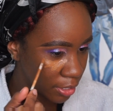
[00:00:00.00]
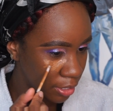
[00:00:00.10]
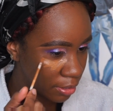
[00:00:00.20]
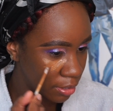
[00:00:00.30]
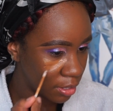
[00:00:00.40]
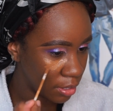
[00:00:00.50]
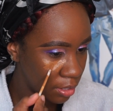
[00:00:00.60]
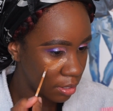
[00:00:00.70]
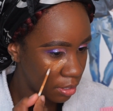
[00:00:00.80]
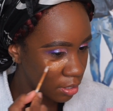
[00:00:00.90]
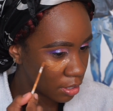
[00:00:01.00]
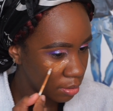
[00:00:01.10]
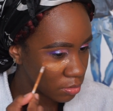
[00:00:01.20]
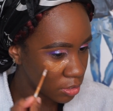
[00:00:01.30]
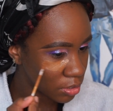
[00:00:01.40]
but
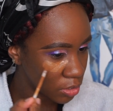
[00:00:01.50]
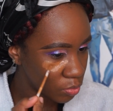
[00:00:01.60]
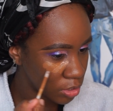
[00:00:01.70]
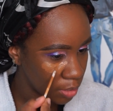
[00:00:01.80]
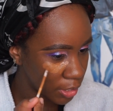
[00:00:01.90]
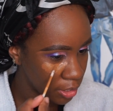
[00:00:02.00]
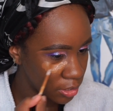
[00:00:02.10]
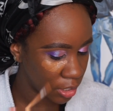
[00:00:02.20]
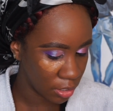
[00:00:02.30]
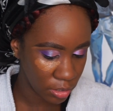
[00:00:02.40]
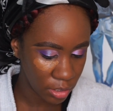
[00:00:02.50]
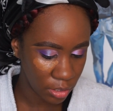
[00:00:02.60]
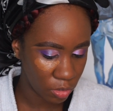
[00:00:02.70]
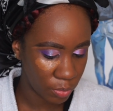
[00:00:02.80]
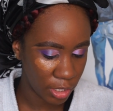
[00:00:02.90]
um, just to switch up my concealers a
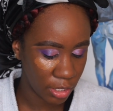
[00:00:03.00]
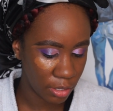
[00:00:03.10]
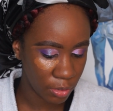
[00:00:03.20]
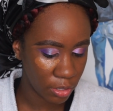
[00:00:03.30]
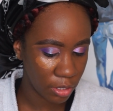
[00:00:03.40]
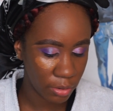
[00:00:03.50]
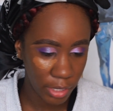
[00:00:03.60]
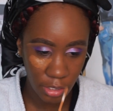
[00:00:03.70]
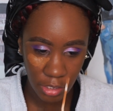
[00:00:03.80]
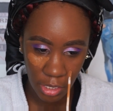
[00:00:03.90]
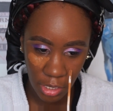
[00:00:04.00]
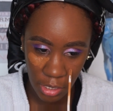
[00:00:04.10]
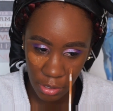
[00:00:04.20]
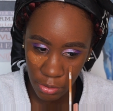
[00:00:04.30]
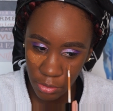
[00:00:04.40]
little bit I'm gonna go ahead and take
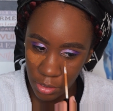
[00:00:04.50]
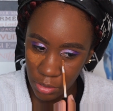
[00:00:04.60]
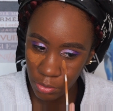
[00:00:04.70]
and use this